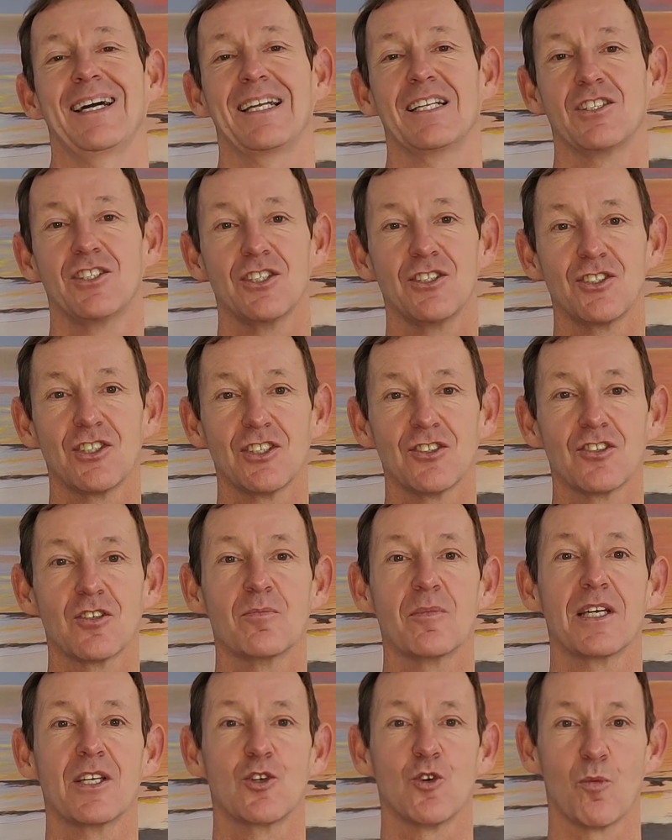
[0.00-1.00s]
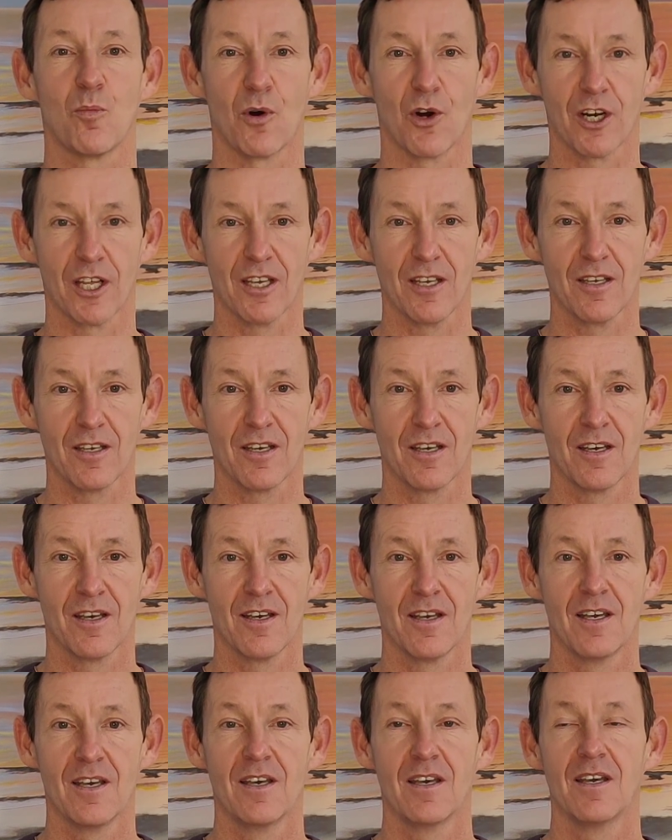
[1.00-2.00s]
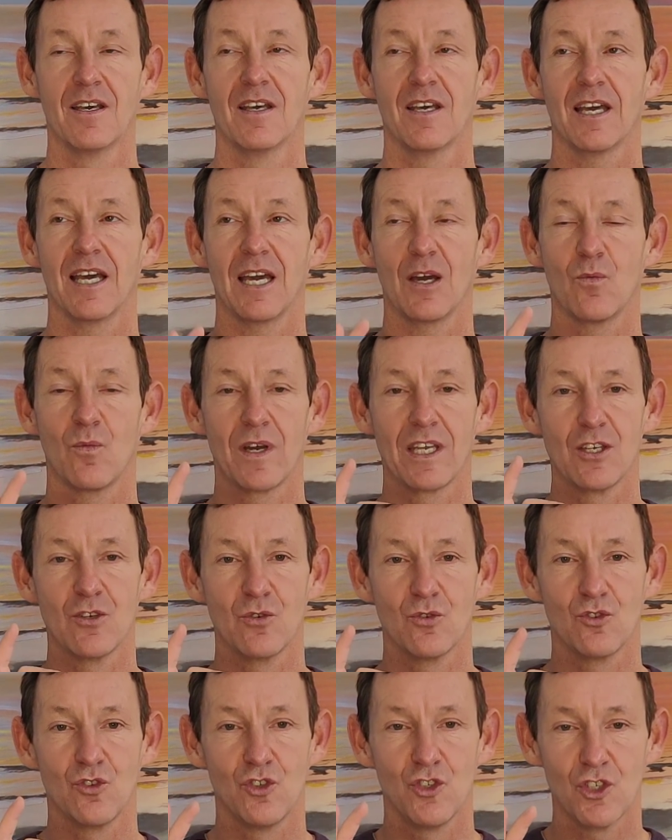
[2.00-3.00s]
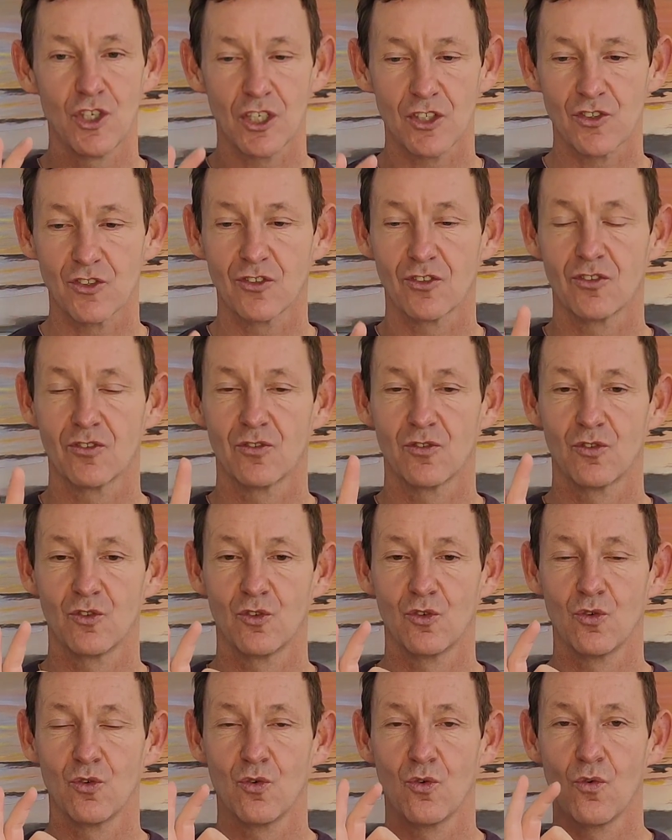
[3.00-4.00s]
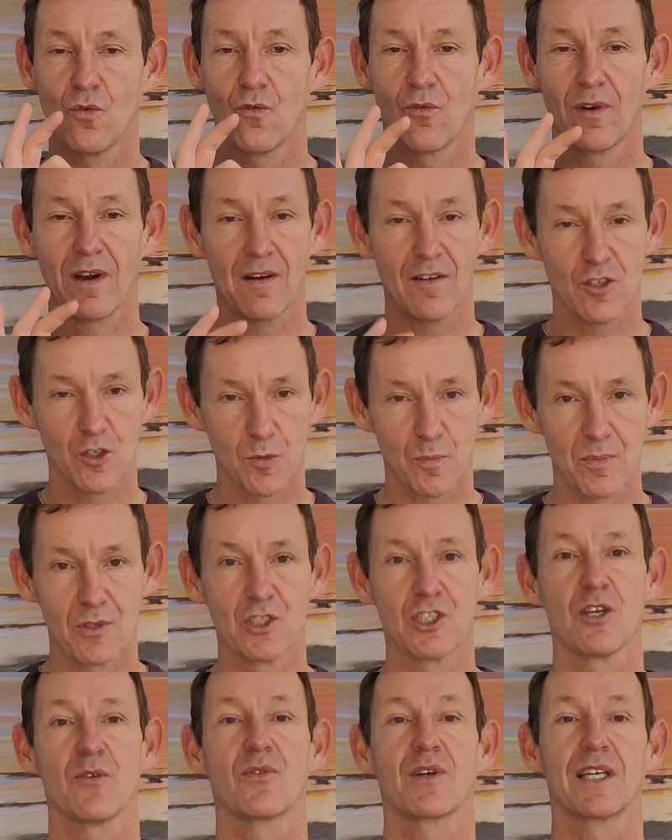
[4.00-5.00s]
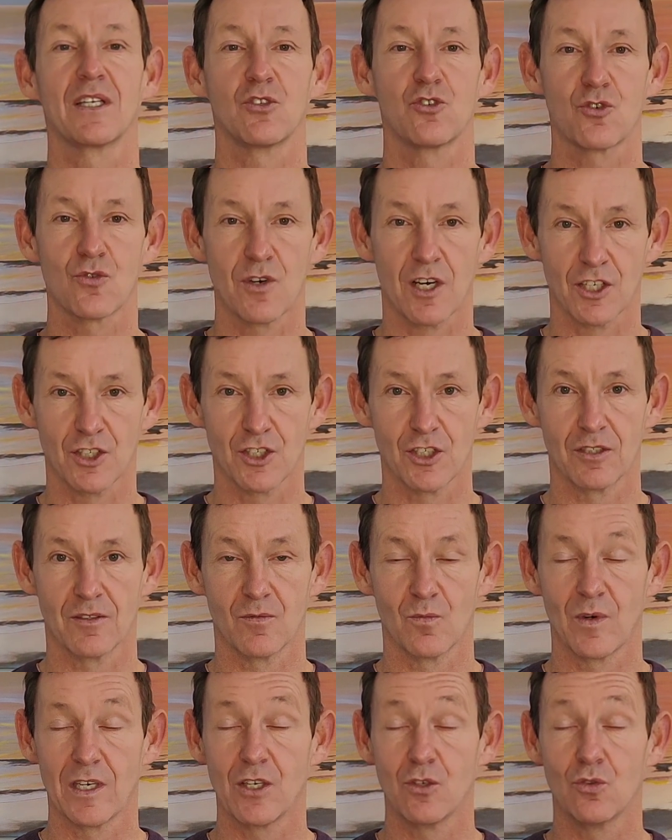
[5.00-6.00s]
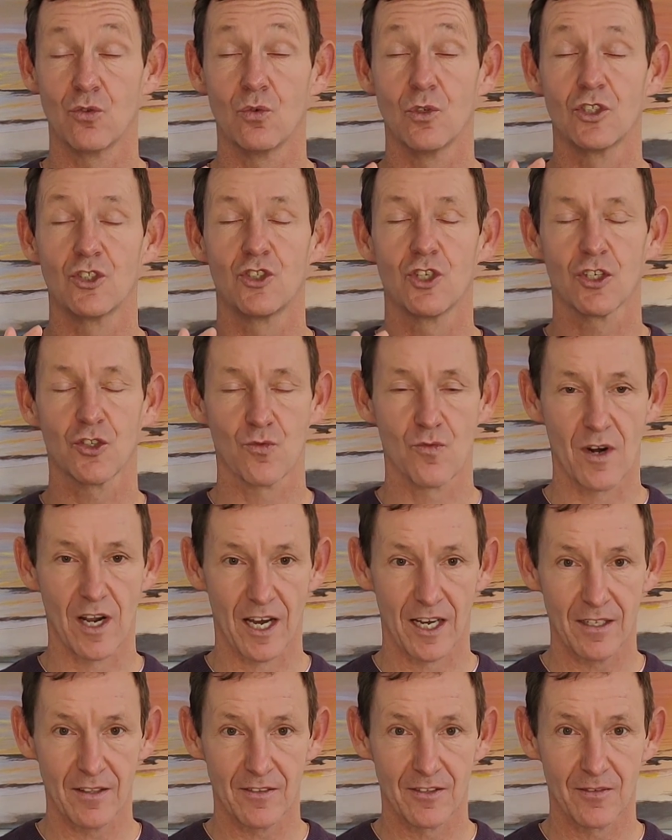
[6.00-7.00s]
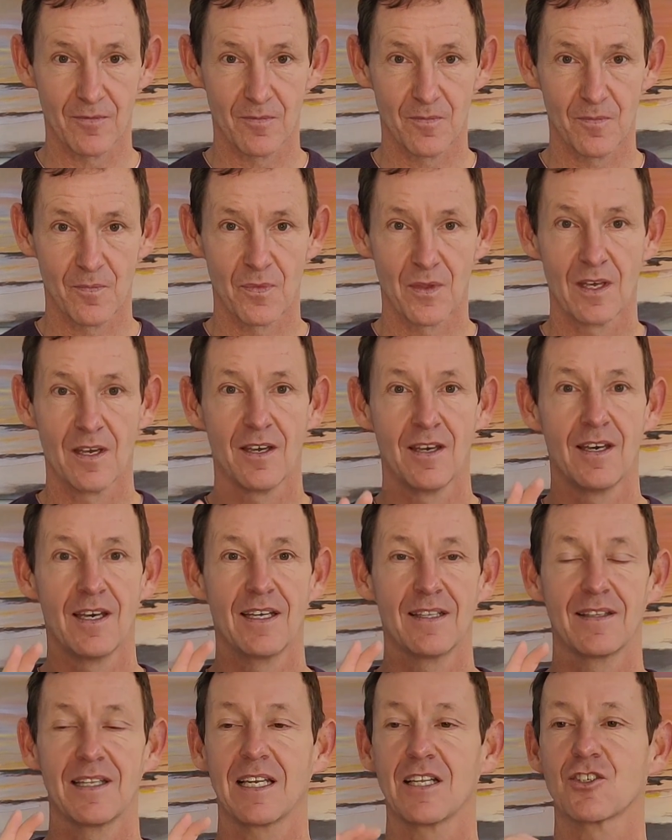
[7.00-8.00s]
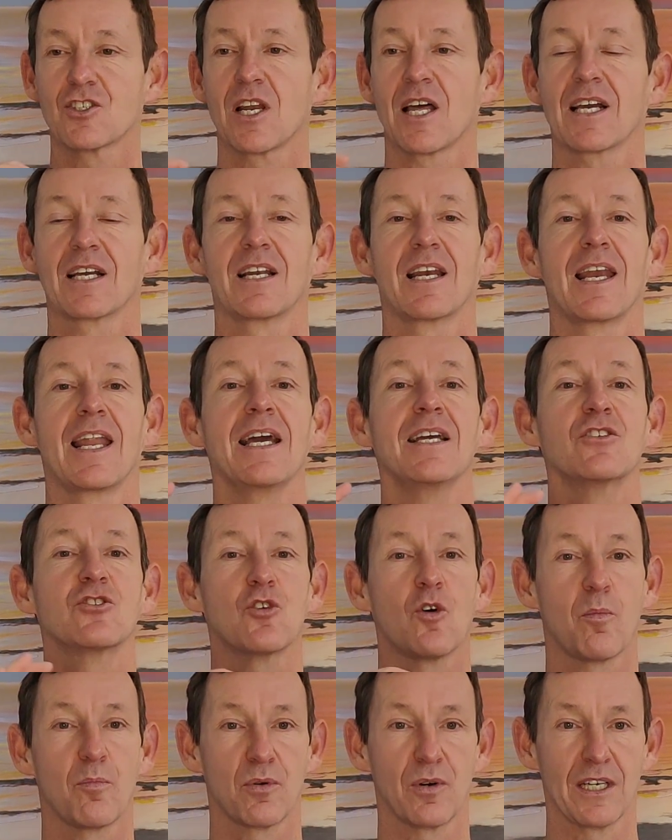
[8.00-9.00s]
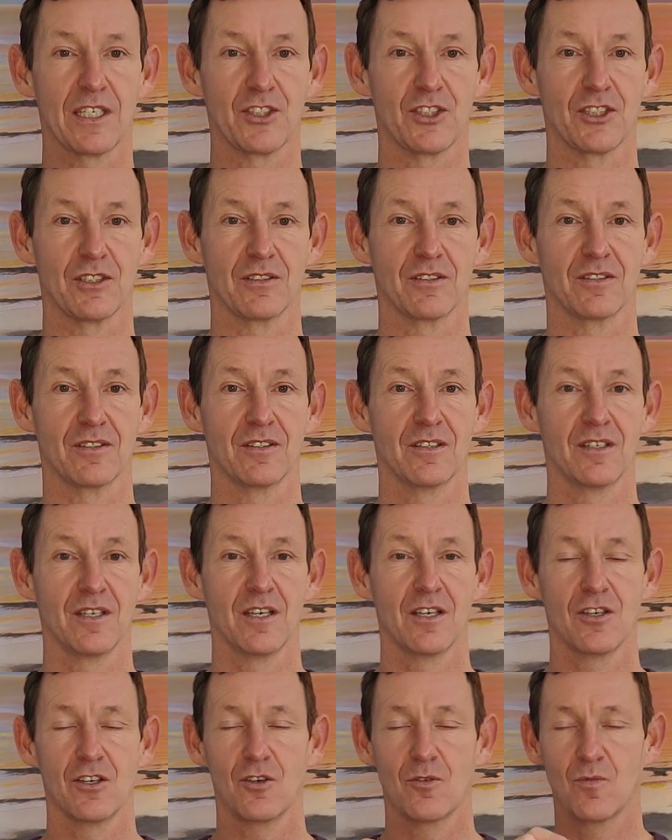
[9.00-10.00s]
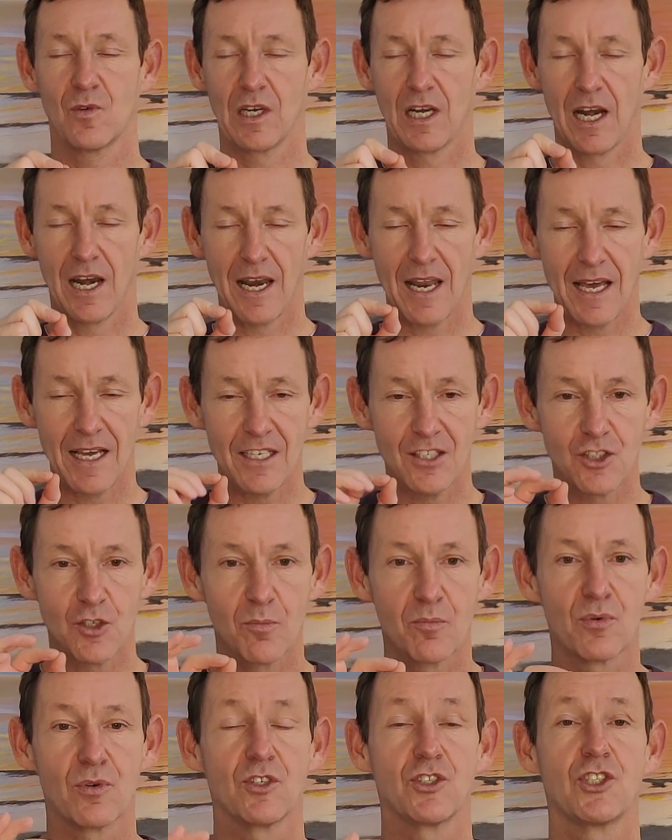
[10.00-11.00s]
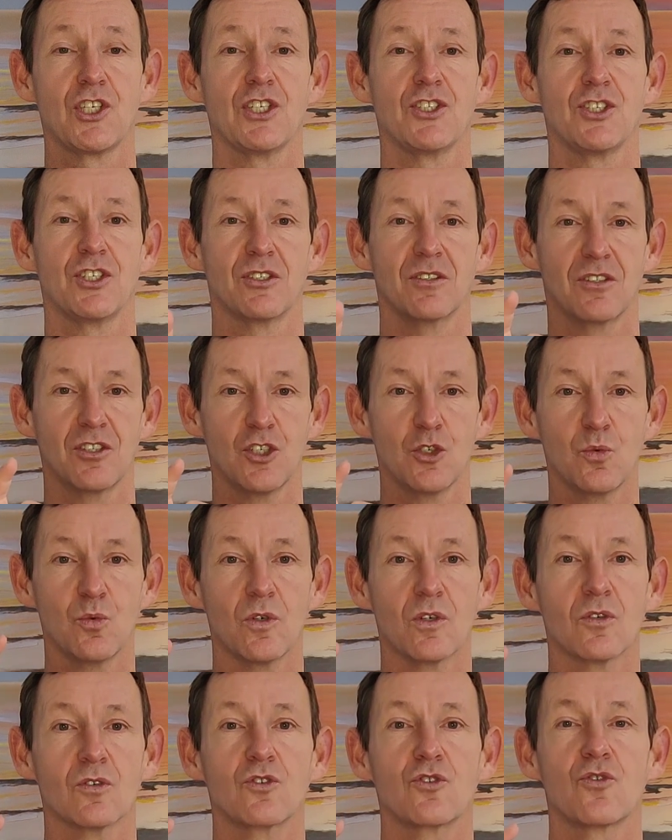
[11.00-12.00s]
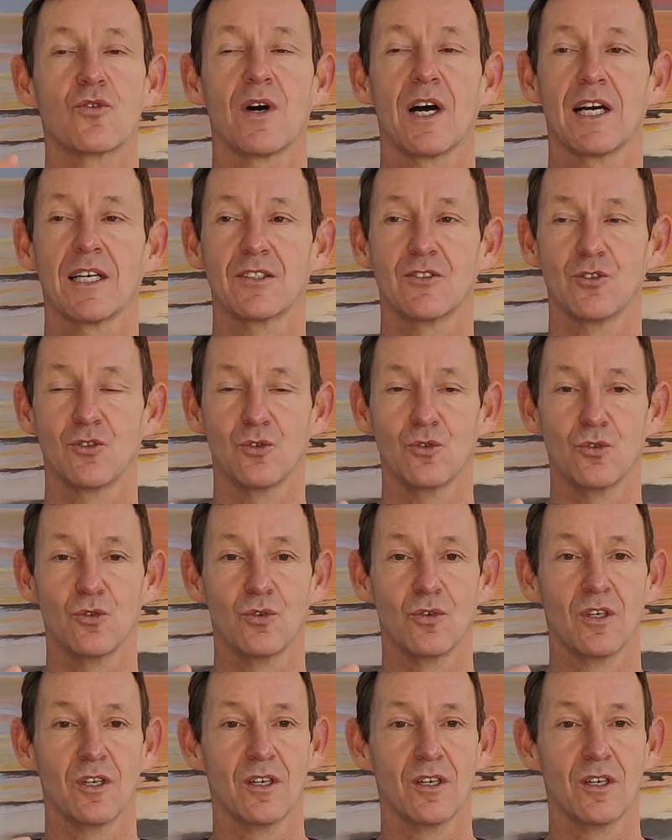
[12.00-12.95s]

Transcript: energy system in your body. And when you just do very specific instruction, when you do it just right, then it's like a laser operation. With laser precision, you will try to